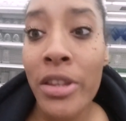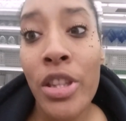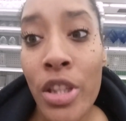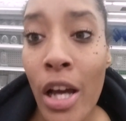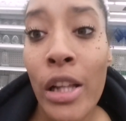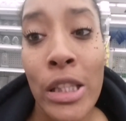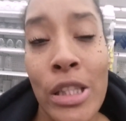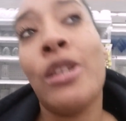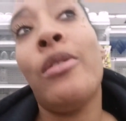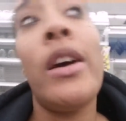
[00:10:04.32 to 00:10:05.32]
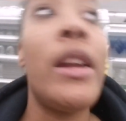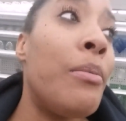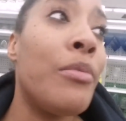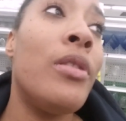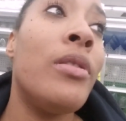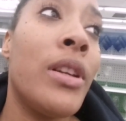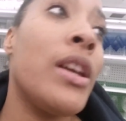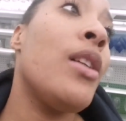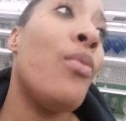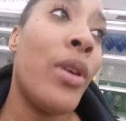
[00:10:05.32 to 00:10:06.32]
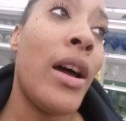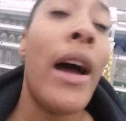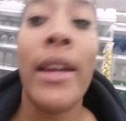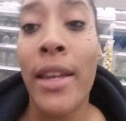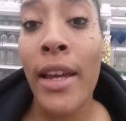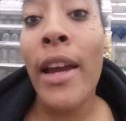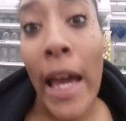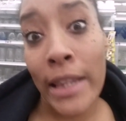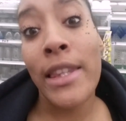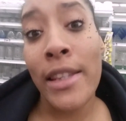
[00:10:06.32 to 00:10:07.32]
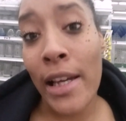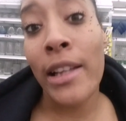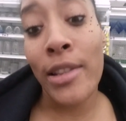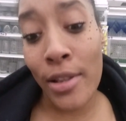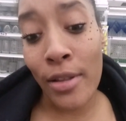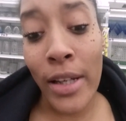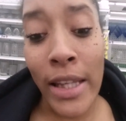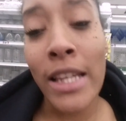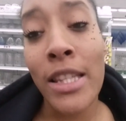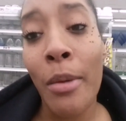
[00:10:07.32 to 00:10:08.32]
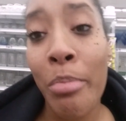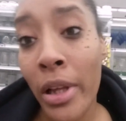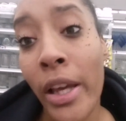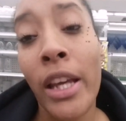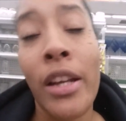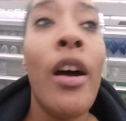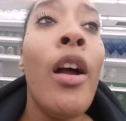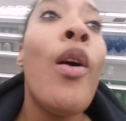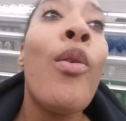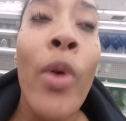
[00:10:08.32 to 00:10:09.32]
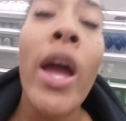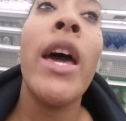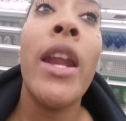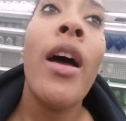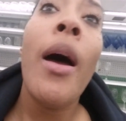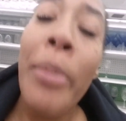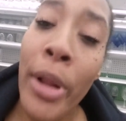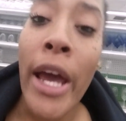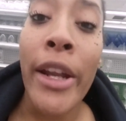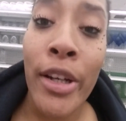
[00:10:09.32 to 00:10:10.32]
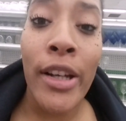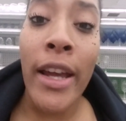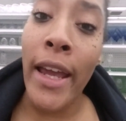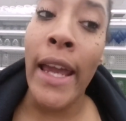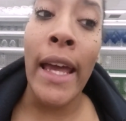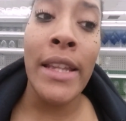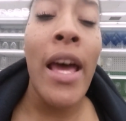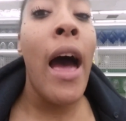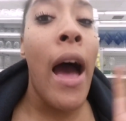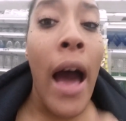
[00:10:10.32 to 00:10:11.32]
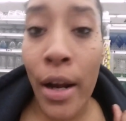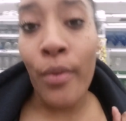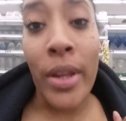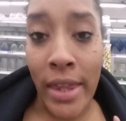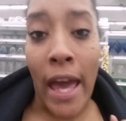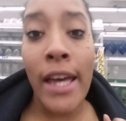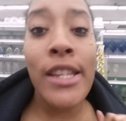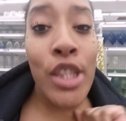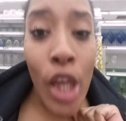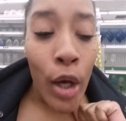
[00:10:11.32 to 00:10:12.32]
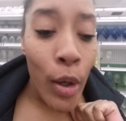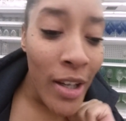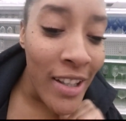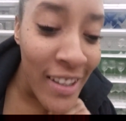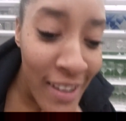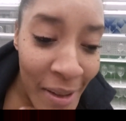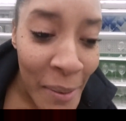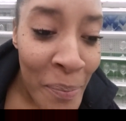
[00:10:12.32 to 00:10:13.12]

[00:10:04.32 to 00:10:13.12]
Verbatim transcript: I'm at the dollar store and I'm going to get what I get at the dollar store. And that's a plain red planner. And I don't want that. So